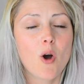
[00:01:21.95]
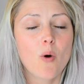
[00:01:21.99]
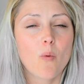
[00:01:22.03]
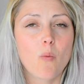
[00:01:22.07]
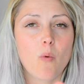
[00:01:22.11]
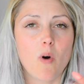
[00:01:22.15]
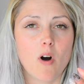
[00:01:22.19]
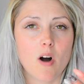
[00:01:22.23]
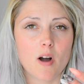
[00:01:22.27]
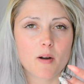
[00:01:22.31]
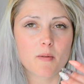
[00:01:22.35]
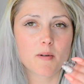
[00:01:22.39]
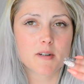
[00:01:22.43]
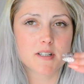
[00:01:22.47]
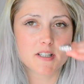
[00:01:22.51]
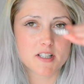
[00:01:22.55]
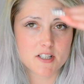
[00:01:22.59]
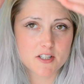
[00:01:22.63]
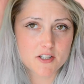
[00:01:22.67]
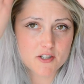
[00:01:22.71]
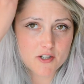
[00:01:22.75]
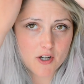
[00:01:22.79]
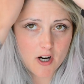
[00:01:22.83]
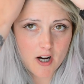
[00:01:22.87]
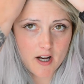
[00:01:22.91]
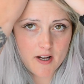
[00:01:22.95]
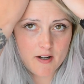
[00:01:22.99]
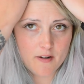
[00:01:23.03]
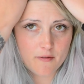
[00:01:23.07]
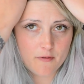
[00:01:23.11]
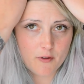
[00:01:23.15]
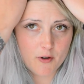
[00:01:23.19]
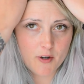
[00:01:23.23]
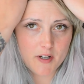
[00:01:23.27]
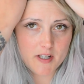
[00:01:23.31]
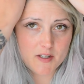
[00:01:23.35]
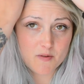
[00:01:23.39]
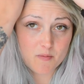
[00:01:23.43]
What I wanted to try and
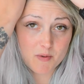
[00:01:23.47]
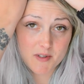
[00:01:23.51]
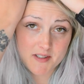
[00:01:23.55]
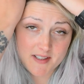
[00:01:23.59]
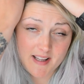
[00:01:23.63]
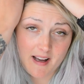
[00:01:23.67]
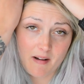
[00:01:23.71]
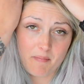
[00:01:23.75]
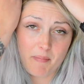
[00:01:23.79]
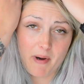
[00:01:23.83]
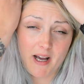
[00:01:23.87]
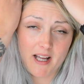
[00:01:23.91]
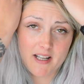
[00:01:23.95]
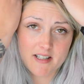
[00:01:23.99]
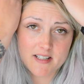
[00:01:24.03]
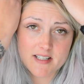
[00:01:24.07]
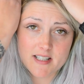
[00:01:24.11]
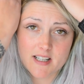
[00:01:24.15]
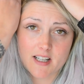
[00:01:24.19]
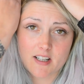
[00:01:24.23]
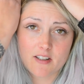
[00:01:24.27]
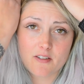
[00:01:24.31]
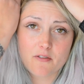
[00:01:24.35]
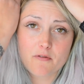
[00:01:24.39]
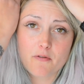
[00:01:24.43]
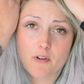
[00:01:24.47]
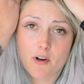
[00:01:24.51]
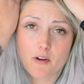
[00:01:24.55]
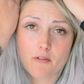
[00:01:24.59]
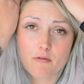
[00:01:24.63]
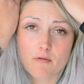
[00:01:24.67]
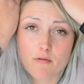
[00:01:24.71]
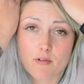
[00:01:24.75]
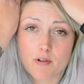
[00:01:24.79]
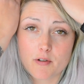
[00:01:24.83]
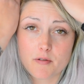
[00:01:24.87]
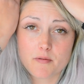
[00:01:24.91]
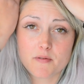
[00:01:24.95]
avoid was that banding
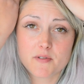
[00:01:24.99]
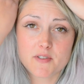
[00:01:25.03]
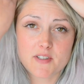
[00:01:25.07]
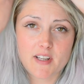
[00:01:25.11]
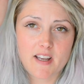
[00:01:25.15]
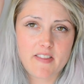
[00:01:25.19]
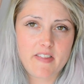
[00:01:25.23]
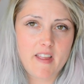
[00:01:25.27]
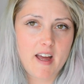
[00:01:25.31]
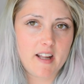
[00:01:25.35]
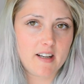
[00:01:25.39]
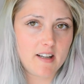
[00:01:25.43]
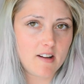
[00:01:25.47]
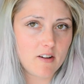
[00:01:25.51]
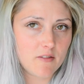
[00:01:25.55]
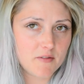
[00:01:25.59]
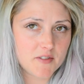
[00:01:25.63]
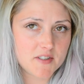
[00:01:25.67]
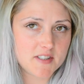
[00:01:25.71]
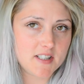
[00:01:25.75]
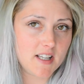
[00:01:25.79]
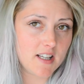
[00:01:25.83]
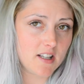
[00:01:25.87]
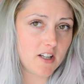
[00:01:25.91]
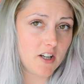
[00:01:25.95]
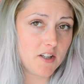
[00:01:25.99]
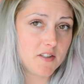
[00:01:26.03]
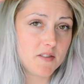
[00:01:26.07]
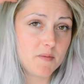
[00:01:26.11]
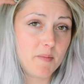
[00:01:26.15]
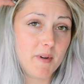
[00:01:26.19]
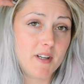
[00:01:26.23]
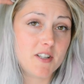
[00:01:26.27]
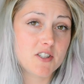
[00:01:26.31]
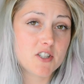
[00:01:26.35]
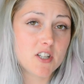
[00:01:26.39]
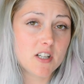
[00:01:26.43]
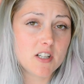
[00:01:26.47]
of roots, and then obviously it goes a
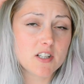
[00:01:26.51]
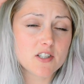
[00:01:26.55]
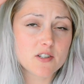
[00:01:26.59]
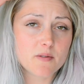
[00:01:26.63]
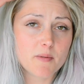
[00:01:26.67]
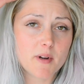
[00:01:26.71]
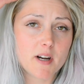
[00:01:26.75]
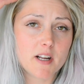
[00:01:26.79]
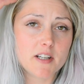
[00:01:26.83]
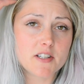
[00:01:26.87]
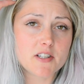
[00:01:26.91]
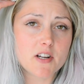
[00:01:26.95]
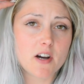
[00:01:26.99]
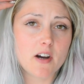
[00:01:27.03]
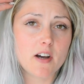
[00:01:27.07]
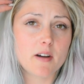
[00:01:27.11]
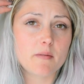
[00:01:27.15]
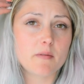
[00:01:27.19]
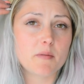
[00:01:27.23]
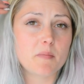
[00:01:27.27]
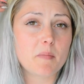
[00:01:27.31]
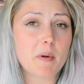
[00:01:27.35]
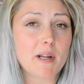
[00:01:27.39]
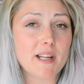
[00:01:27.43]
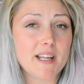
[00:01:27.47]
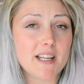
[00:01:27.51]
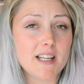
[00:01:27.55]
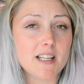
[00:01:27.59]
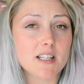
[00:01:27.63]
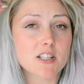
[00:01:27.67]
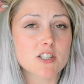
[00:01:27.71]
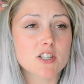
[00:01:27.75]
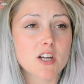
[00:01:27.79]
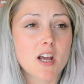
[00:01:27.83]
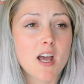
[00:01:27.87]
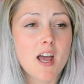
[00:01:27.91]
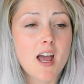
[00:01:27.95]
bit ginger when I dye it with bleach